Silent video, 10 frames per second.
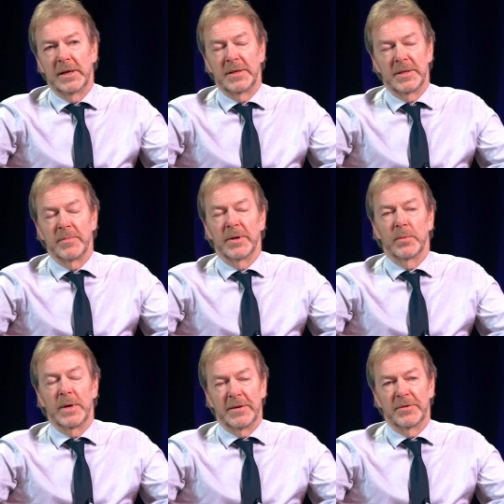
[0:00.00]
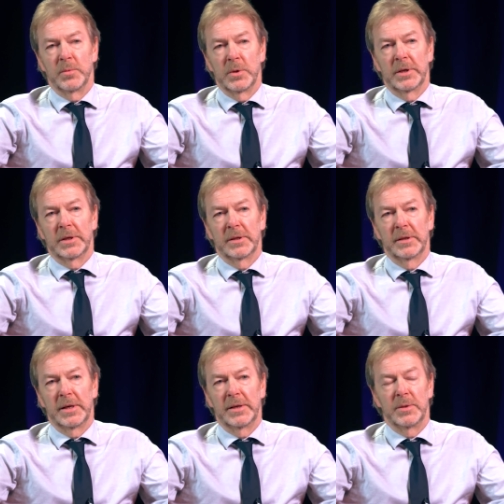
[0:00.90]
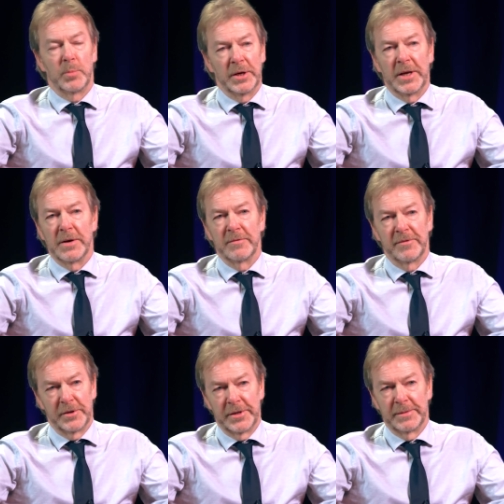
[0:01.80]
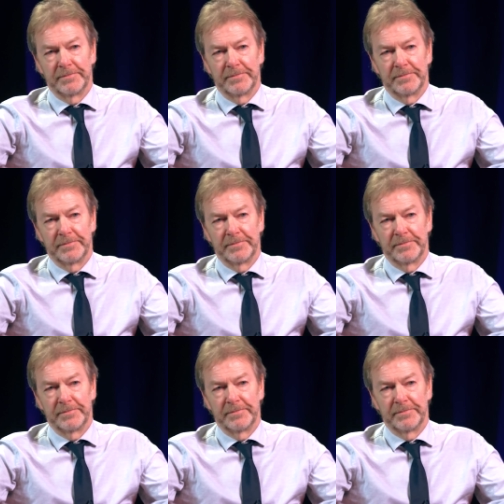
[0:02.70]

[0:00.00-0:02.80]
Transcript: and something we have to work uh, to bring down further.